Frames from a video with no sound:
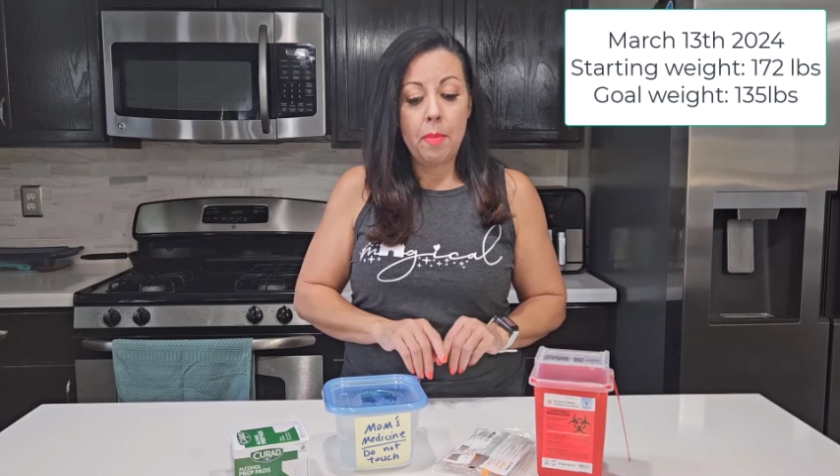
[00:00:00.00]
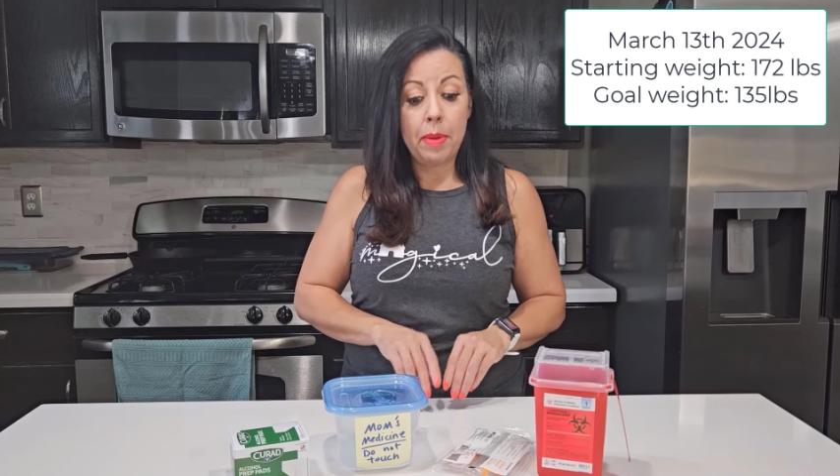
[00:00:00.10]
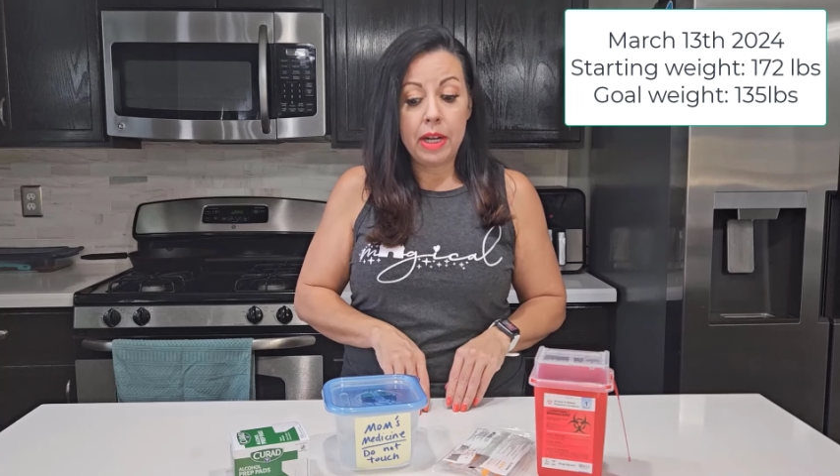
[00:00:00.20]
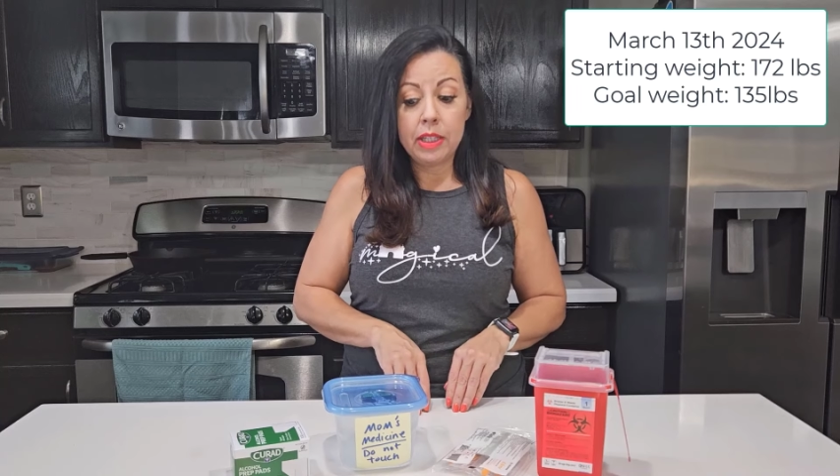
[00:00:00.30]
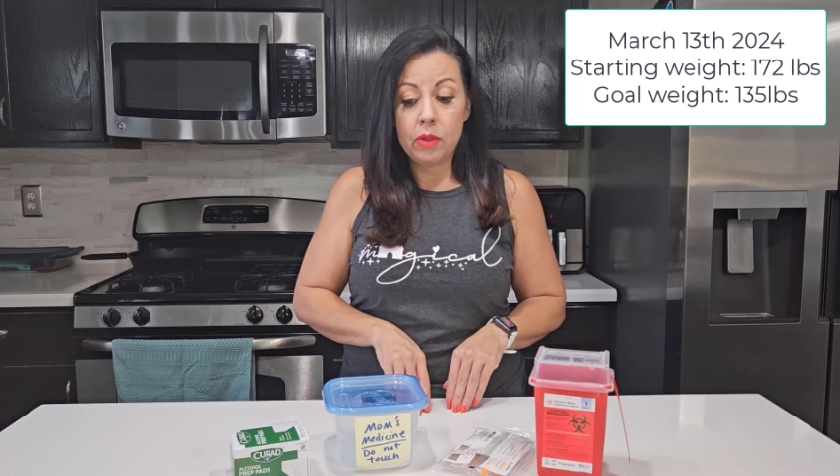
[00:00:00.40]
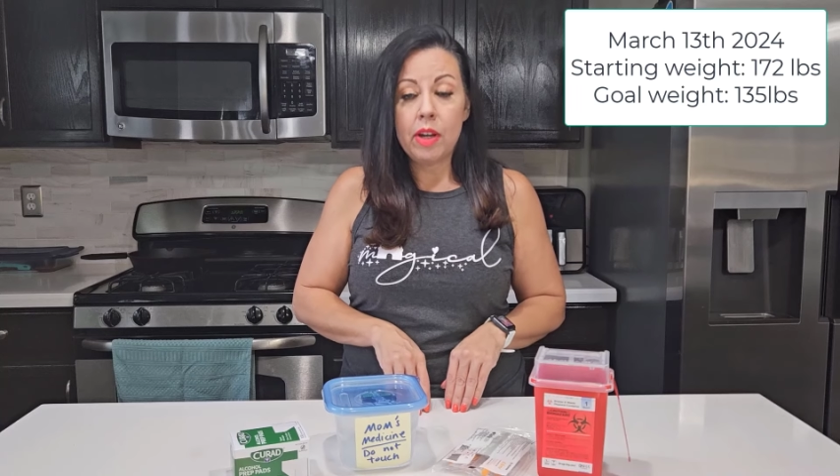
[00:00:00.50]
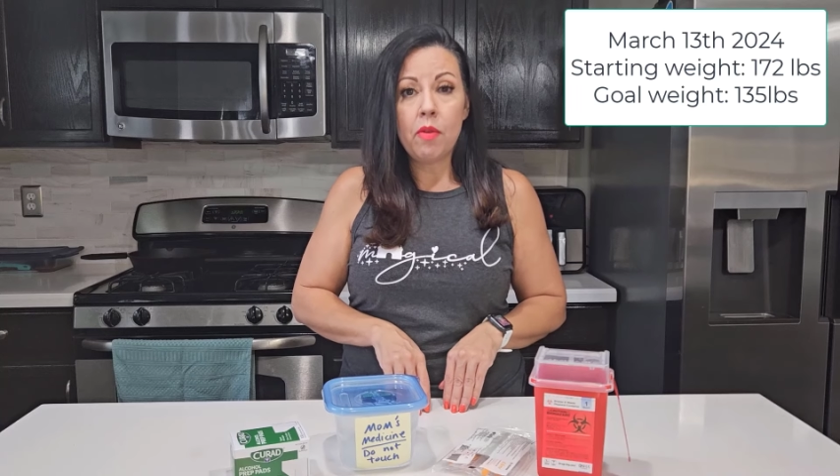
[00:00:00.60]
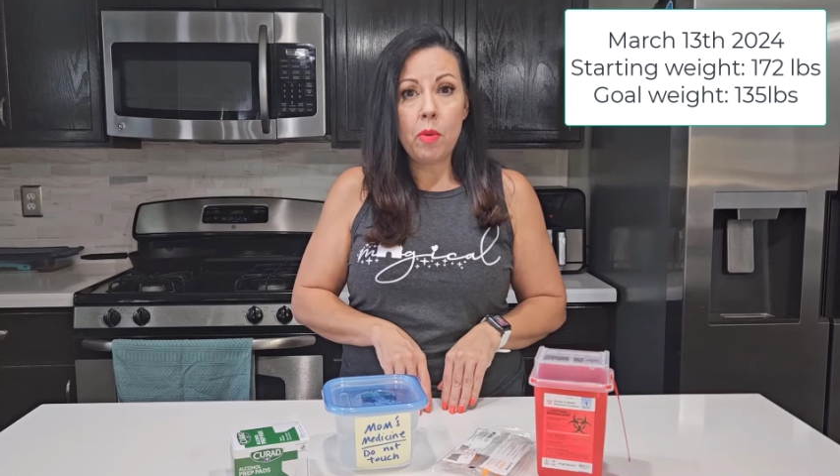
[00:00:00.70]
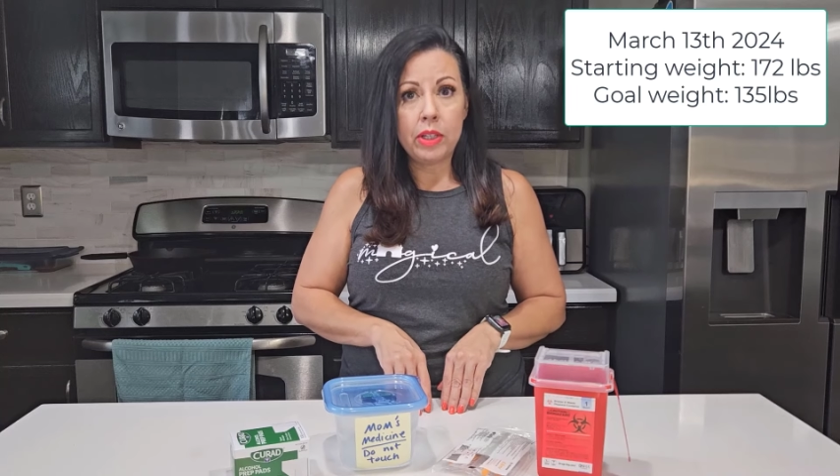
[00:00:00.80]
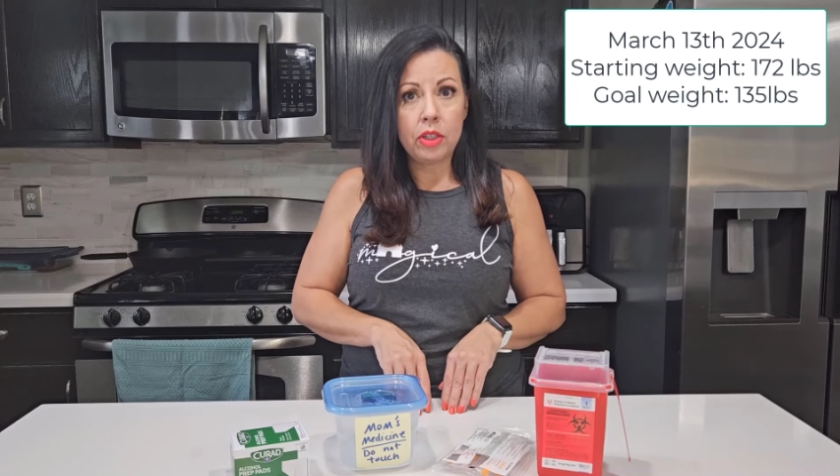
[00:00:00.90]
but I still
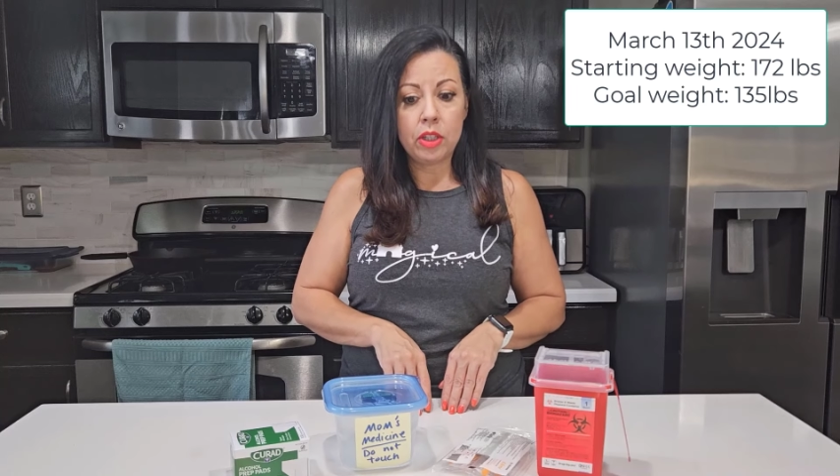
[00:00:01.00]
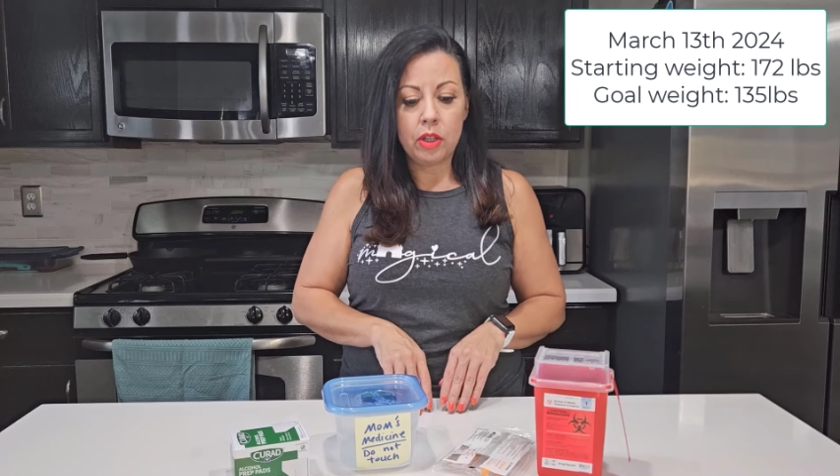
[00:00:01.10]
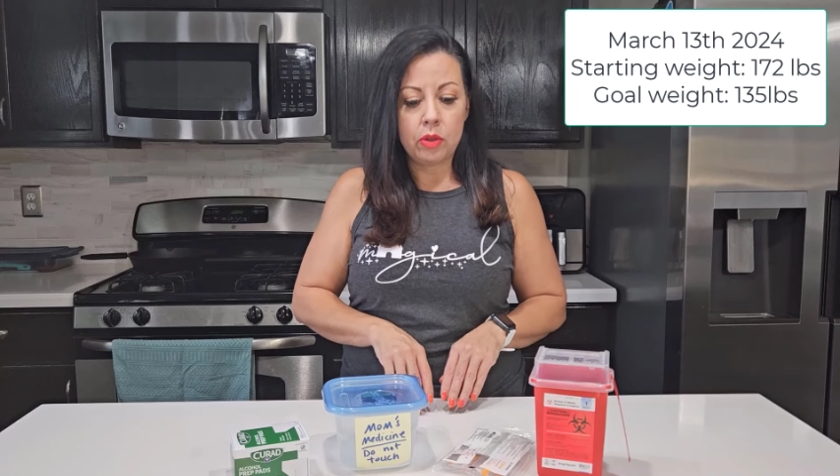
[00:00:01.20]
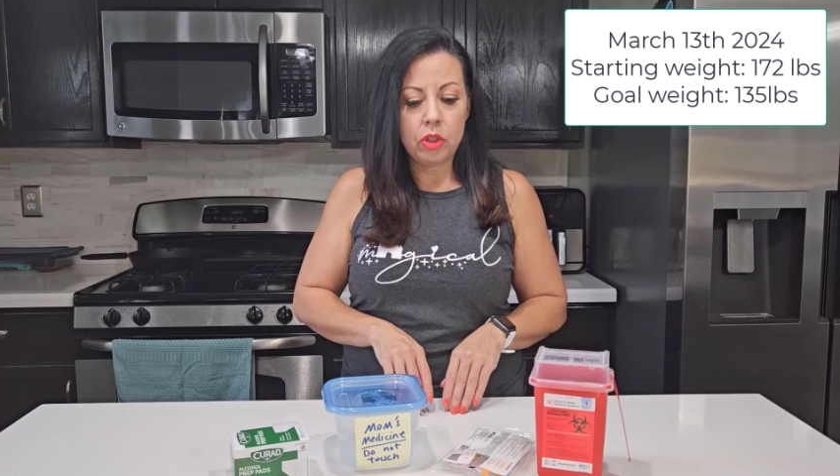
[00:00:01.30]
have a ways to go.